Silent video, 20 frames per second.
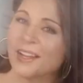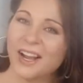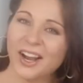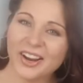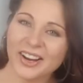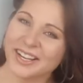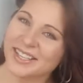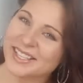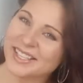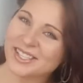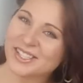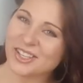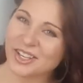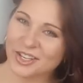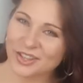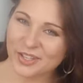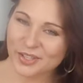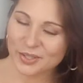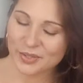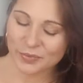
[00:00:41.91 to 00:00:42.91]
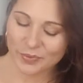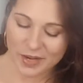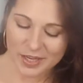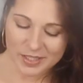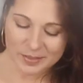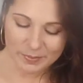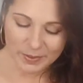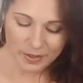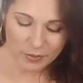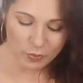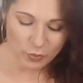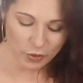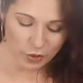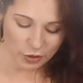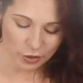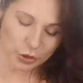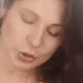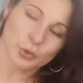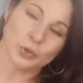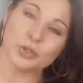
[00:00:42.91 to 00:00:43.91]
Alright, to start this recipe, we're
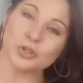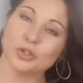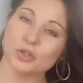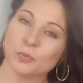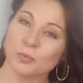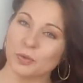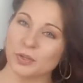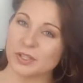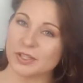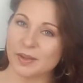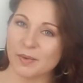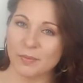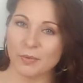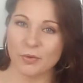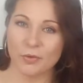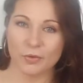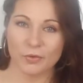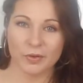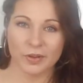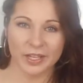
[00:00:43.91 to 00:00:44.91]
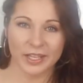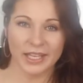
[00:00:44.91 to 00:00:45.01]
going to do a super simple